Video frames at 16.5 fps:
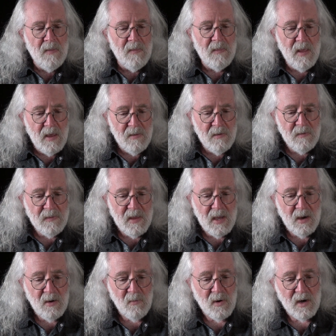The other
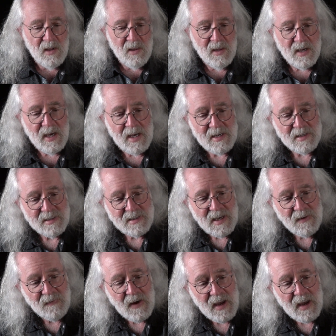thing we're going to look at is if I